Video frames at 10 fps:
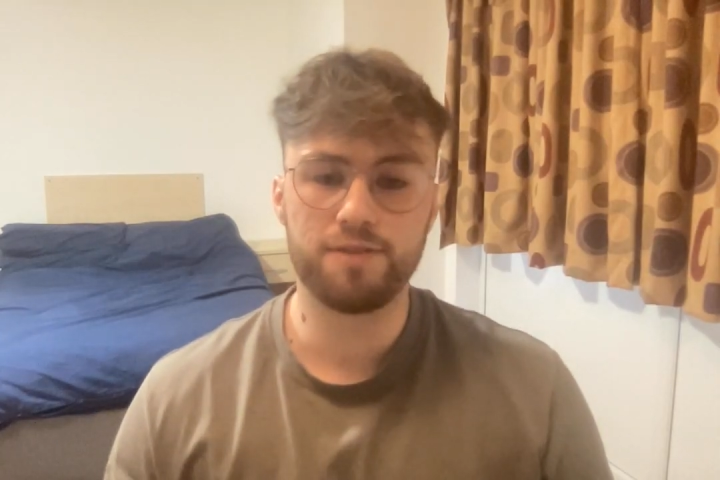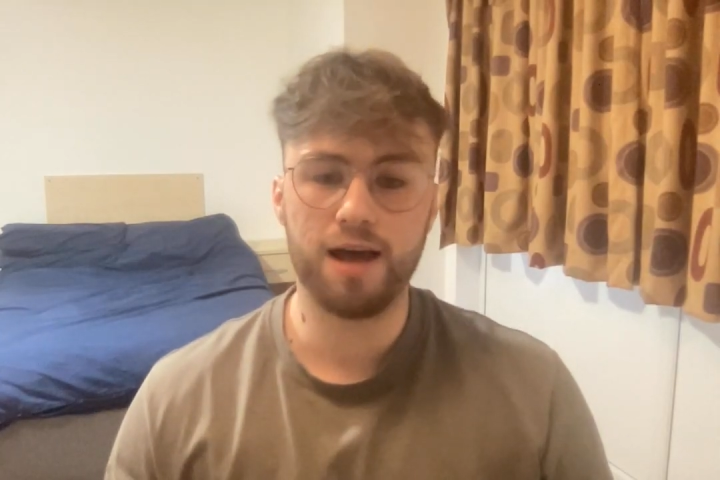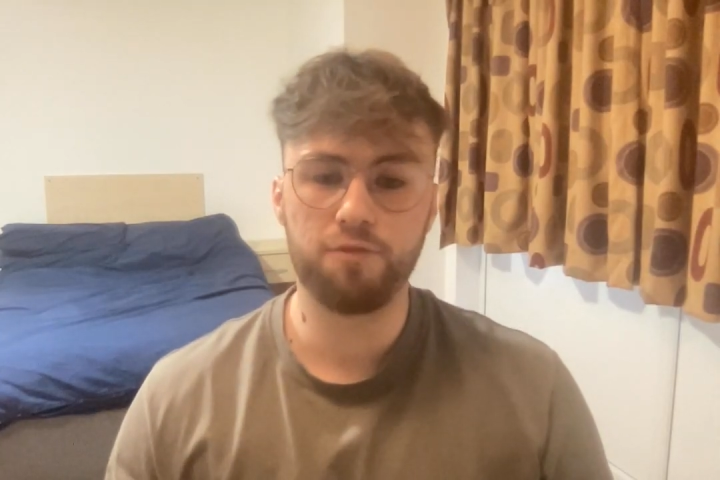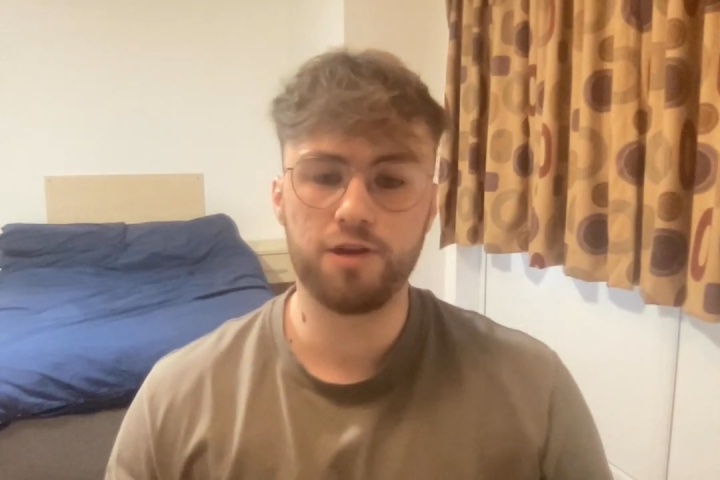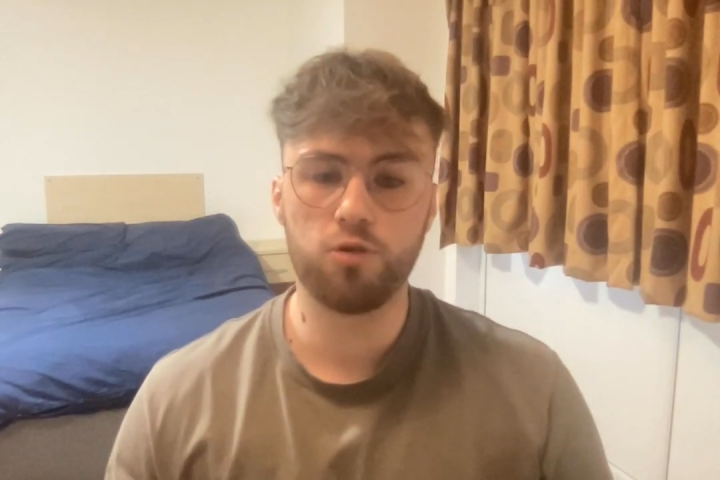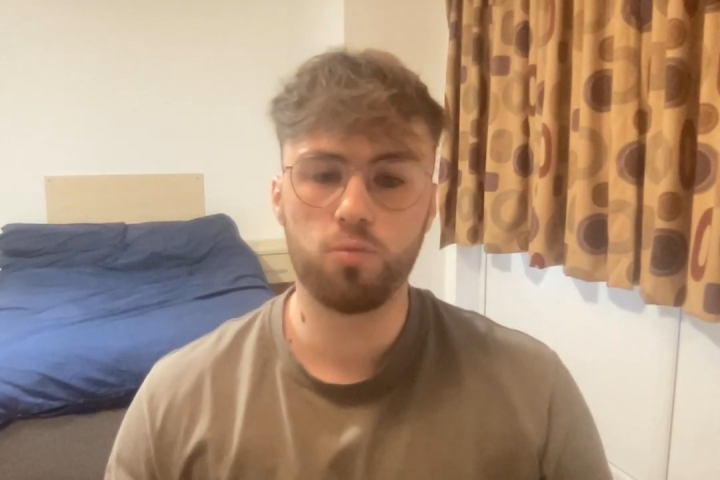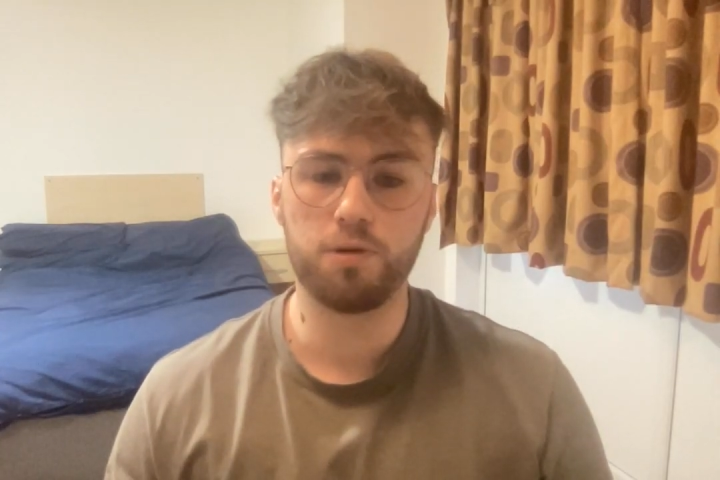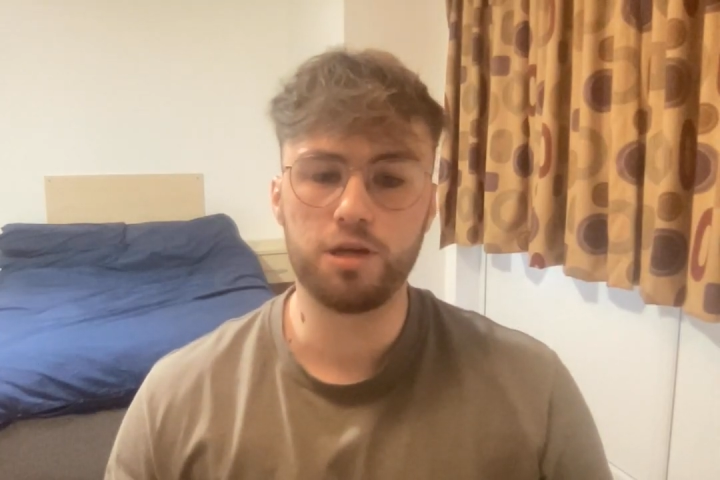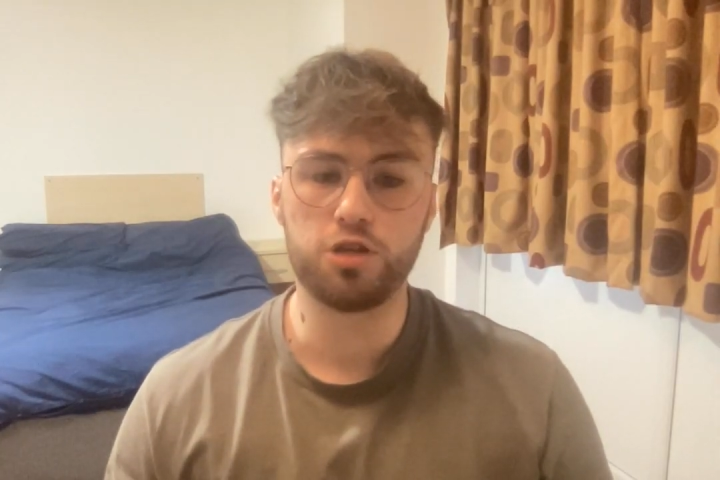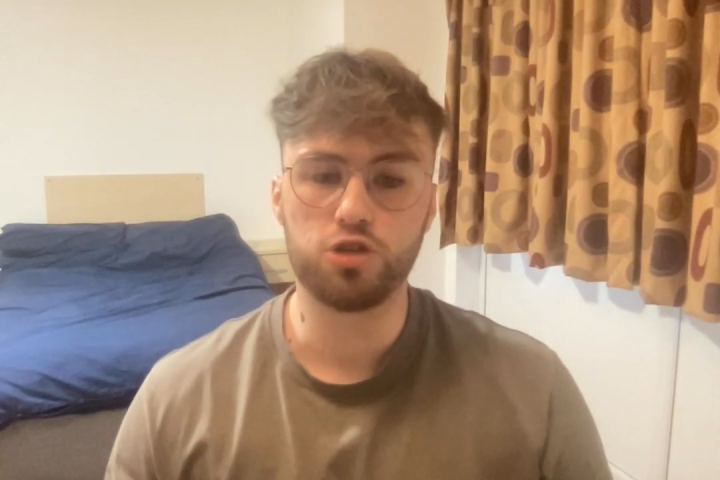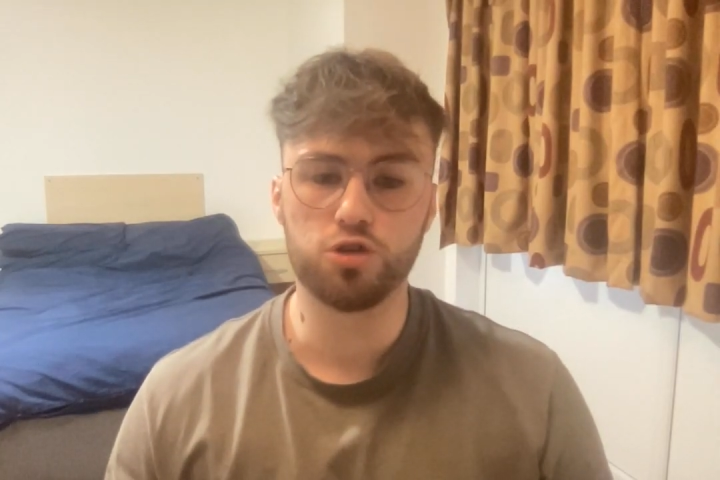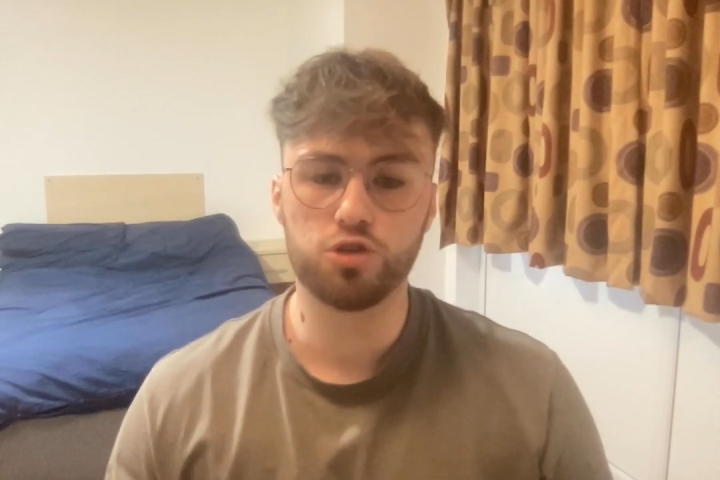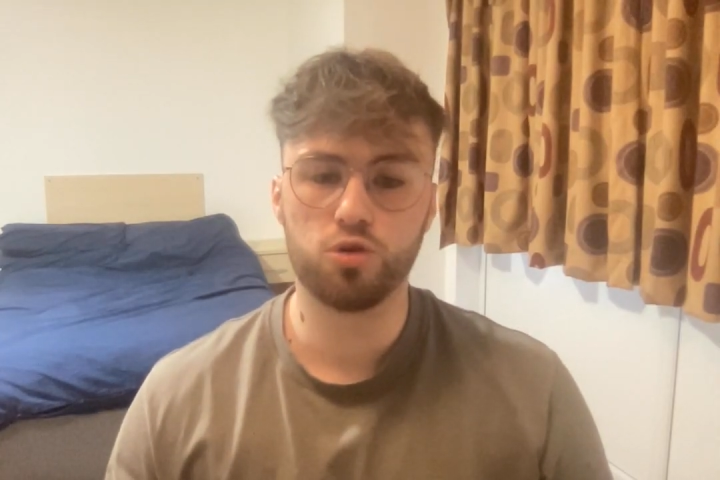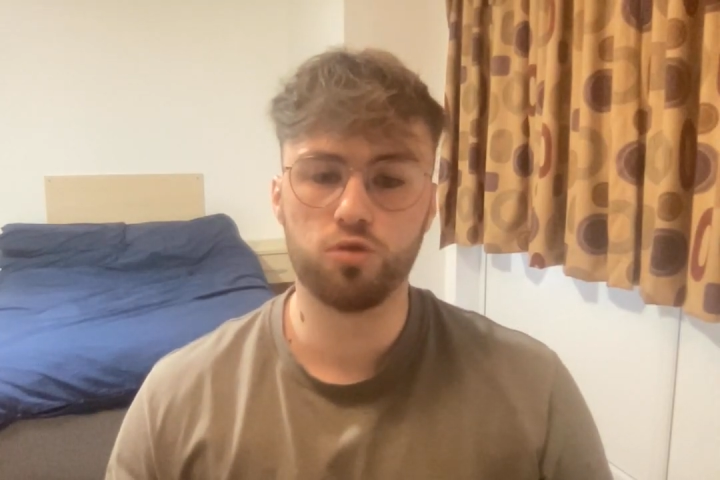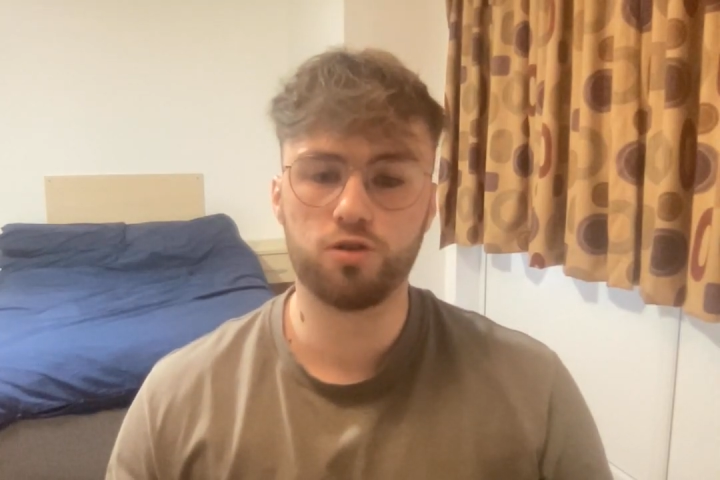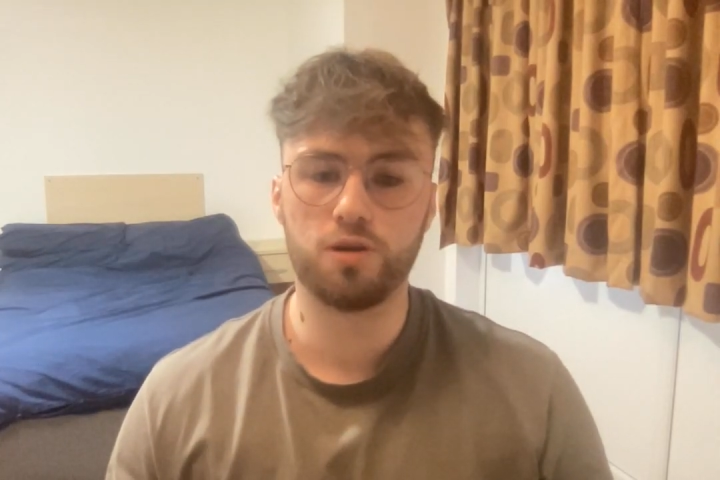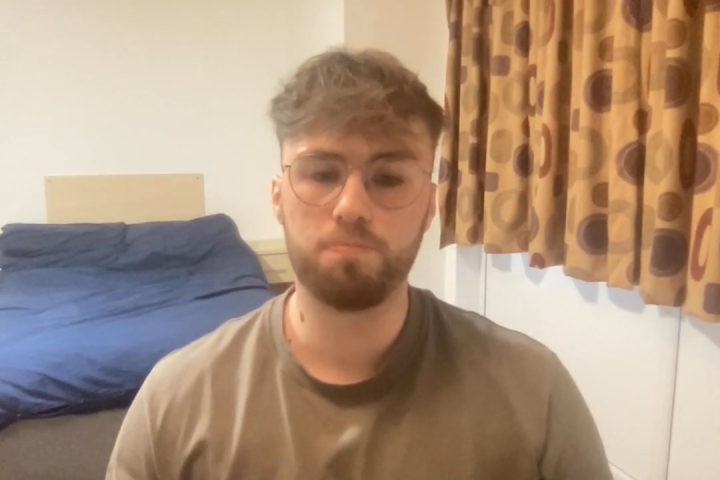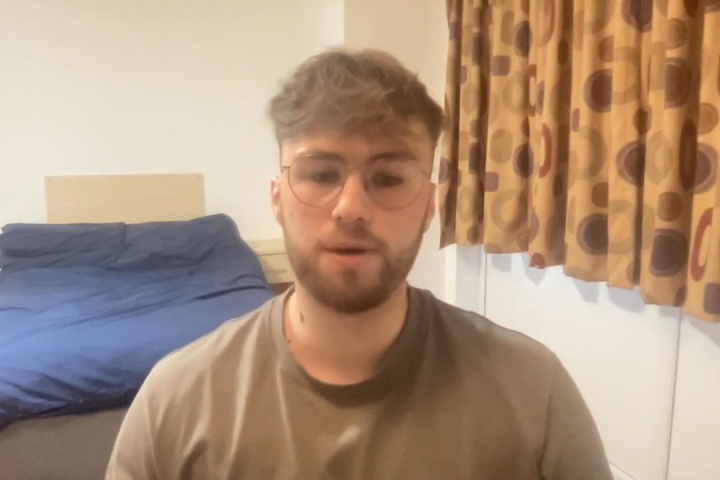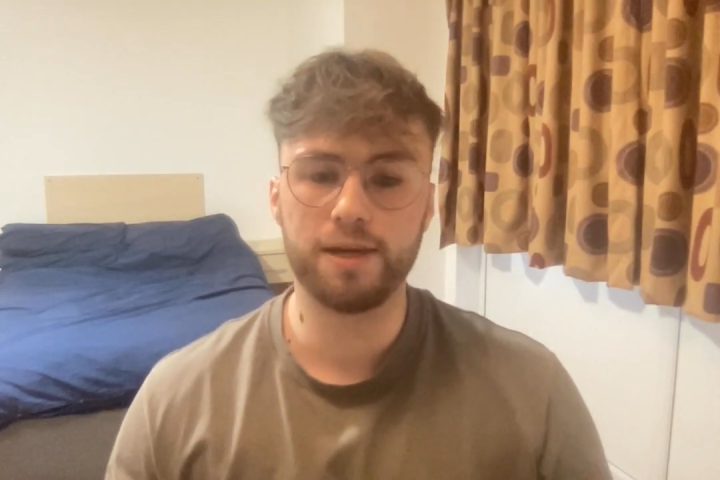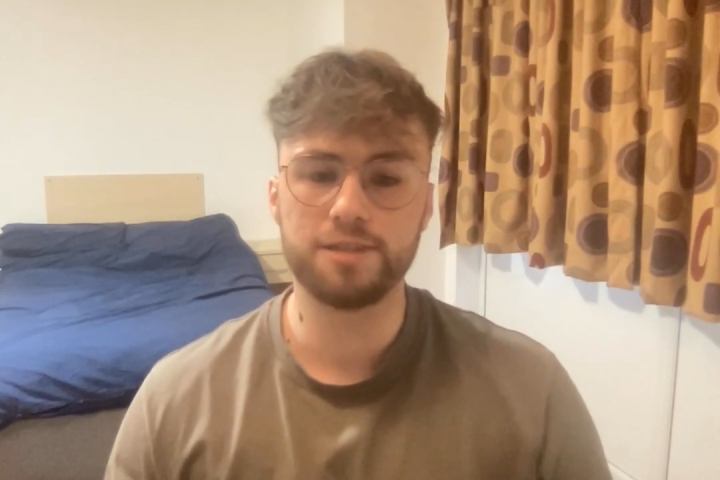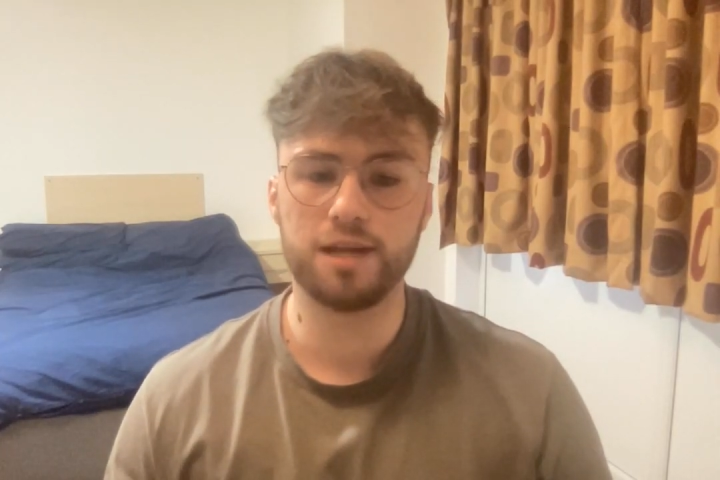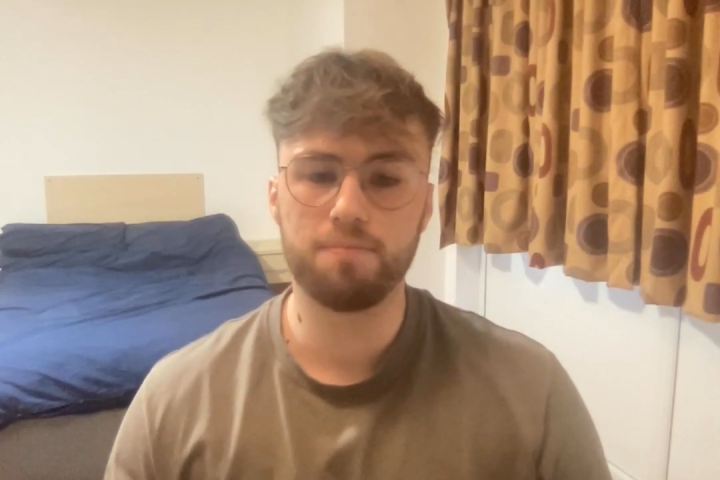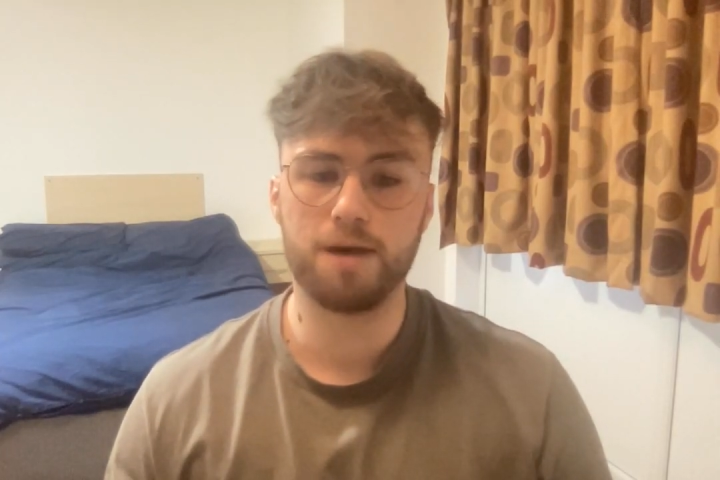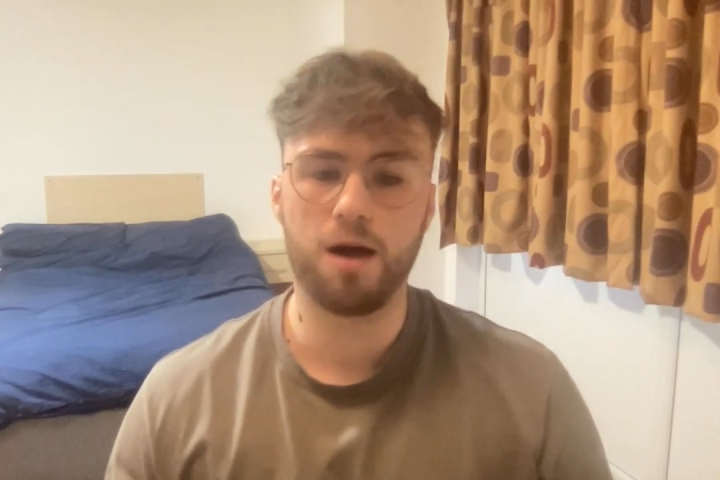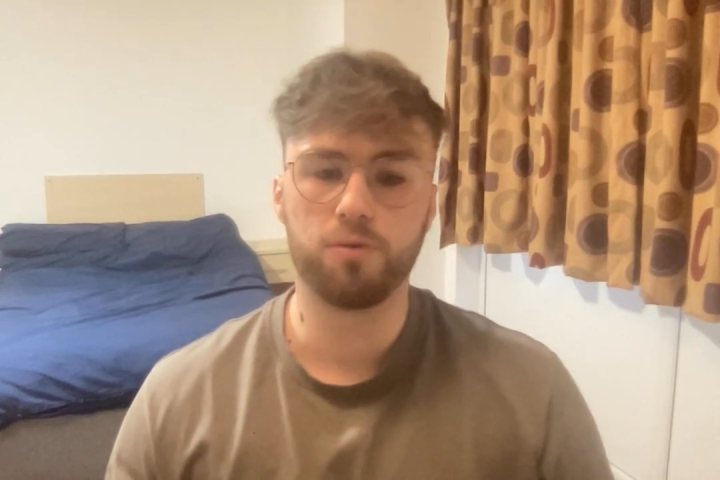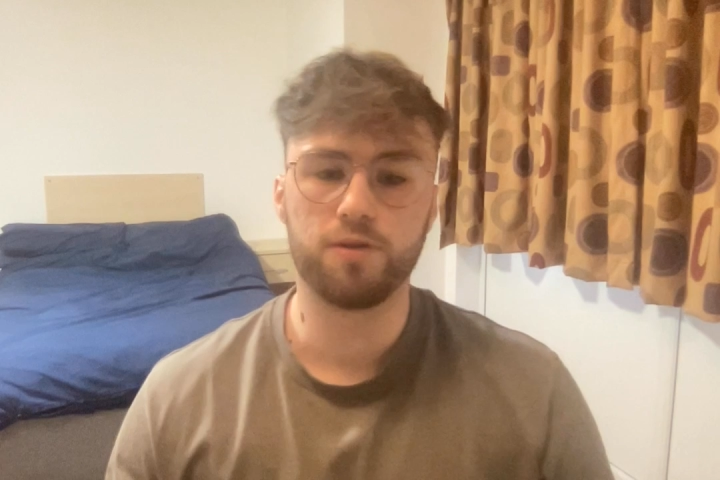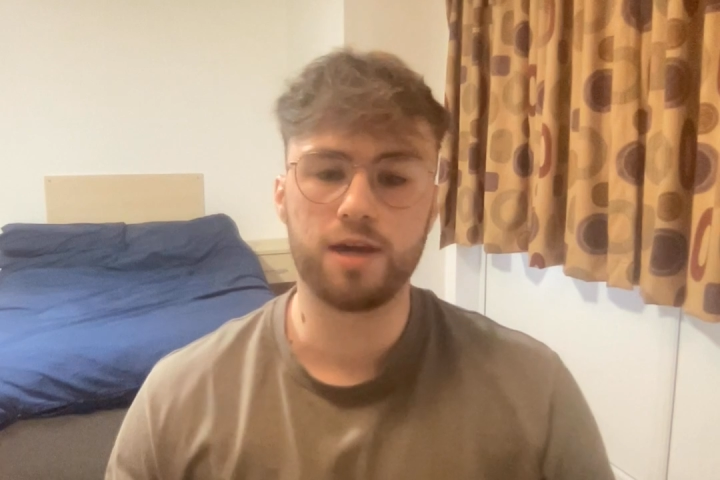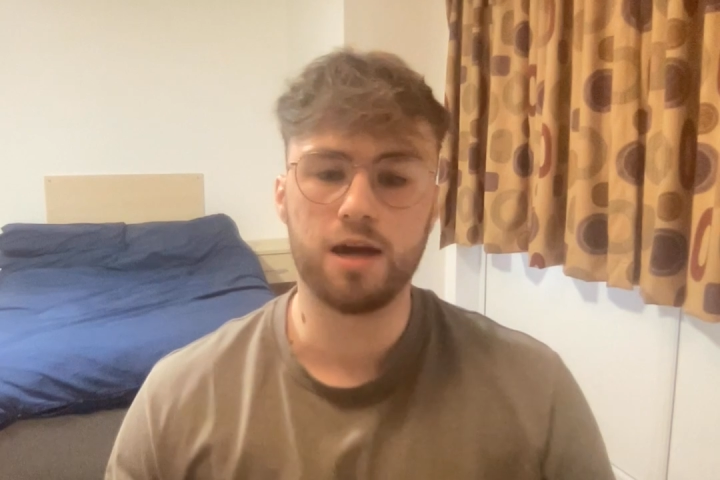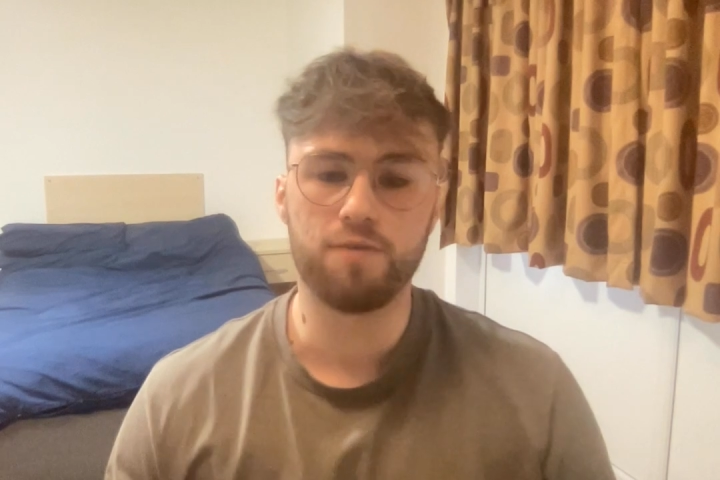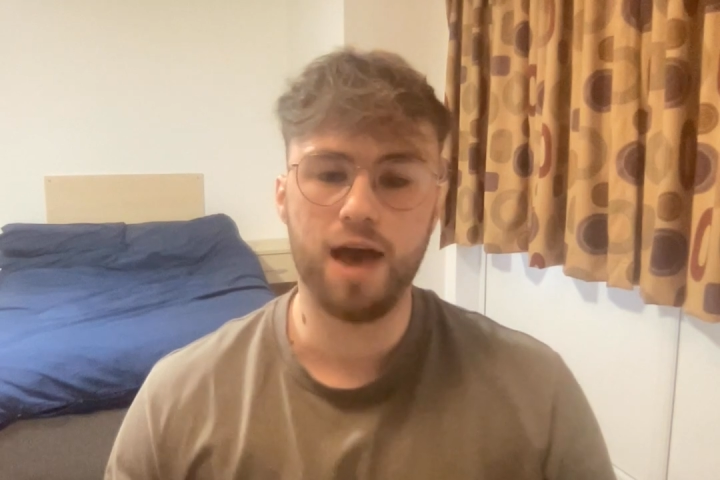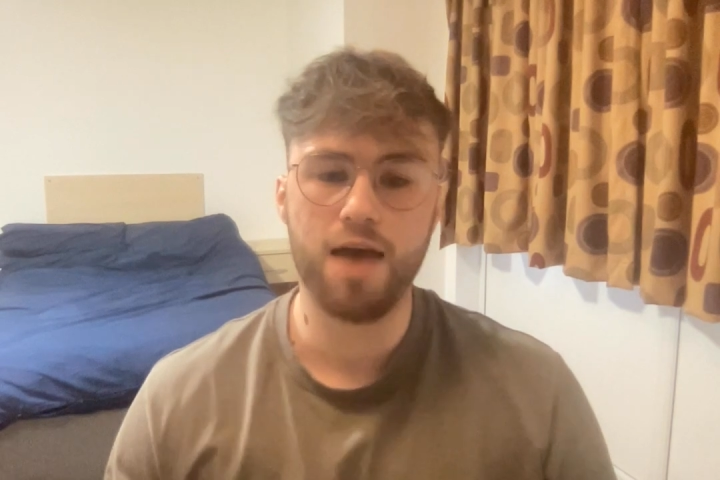that fee will be just under the biggest amount that they have